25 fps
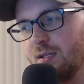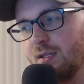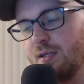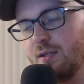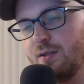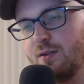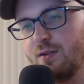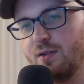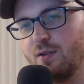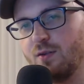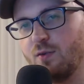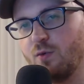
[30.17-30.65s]

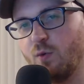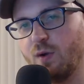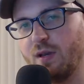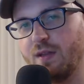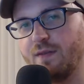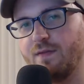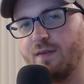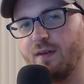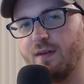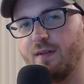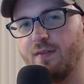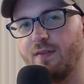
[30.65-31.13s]
the
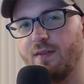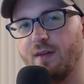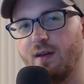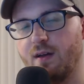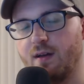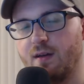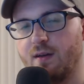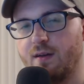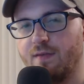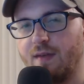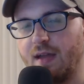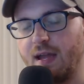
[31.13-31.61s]
25th
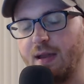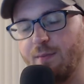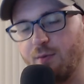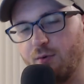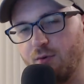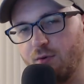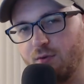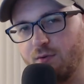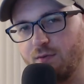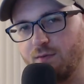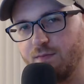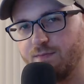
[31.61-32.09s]
of
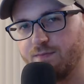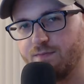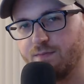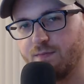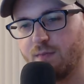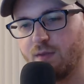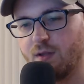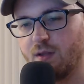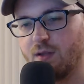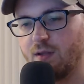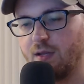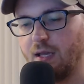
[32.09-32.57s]
April,
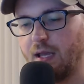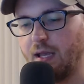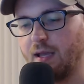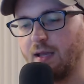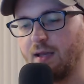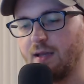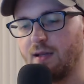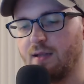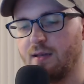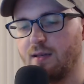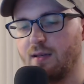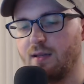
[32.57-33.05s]

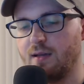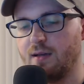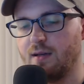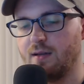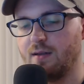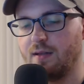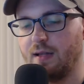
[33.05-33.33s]
and